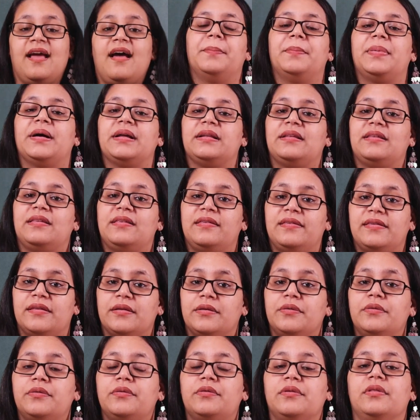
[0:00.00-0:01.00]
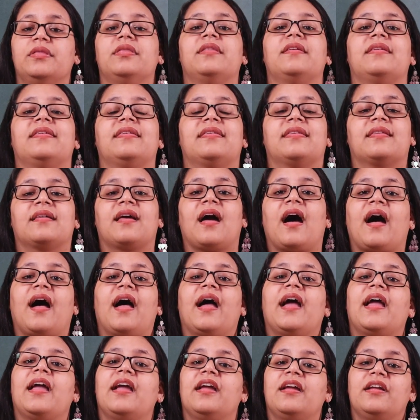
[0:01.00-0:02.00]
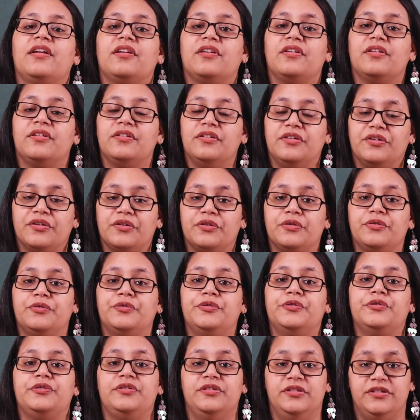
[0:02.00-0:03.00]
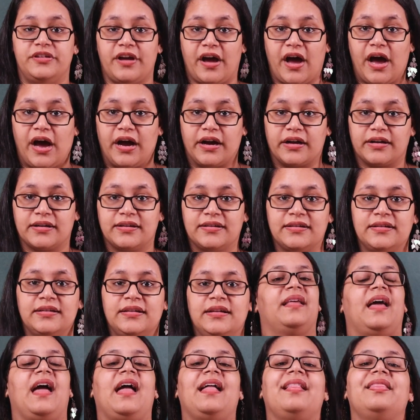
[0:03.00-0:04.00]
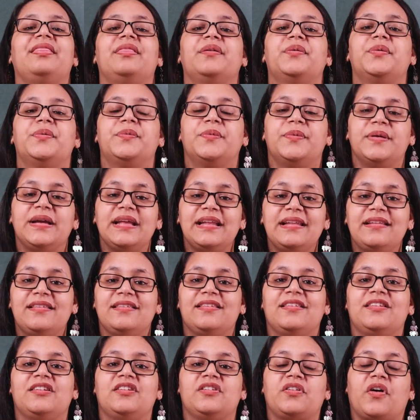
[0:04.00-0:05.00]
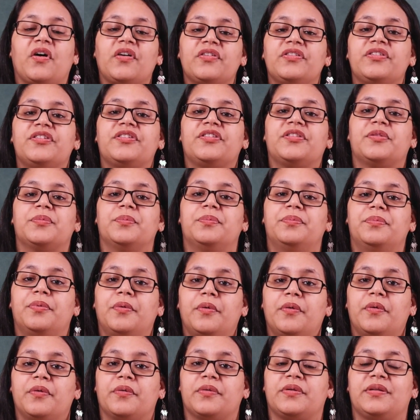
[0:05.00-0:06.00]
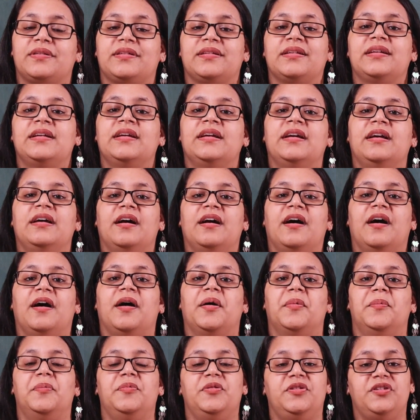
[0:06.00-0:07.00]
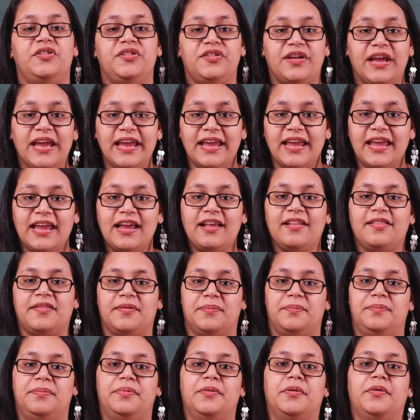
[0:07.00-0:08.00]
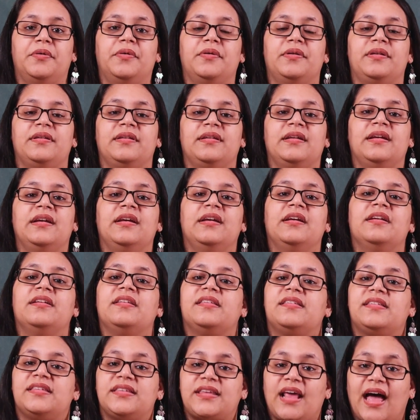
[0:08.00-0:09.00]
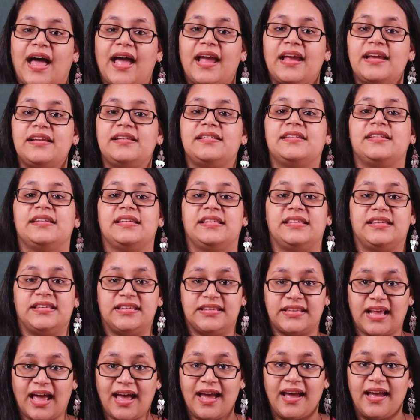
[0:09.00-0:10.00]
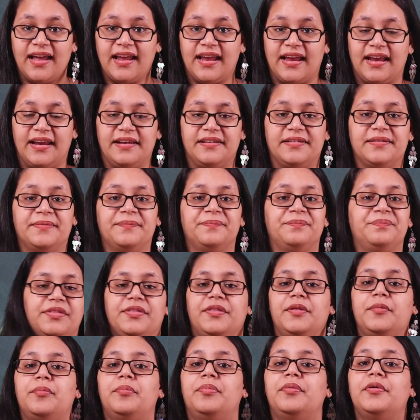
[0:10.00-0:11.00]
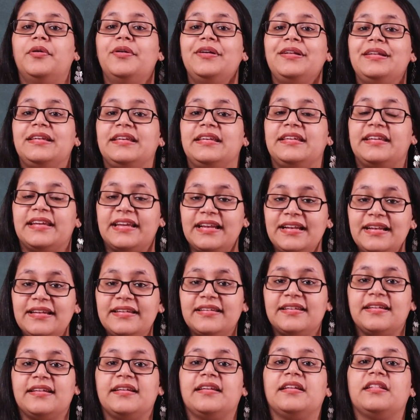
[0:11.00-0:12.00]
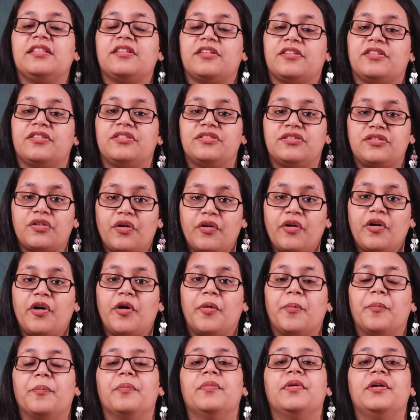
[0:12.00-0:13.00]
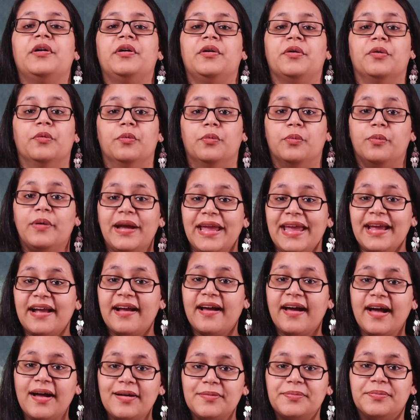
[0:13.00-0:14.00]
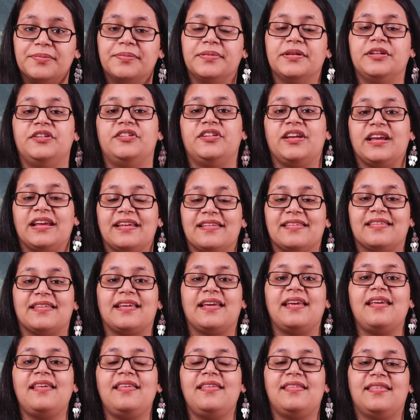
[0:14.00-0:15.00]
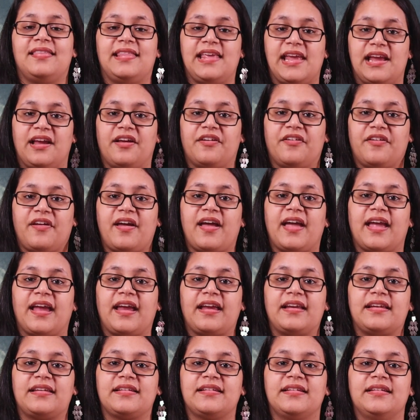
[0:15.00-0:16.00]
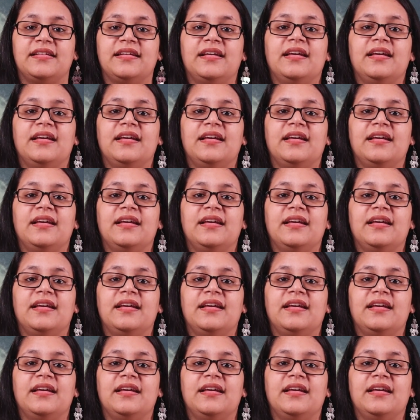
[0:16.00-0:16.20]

But soon the sky grew dark and the winds tossed the boat, um, shaking the boat side to side the boat tilted in the storm. Wake up, Jesus, they cried.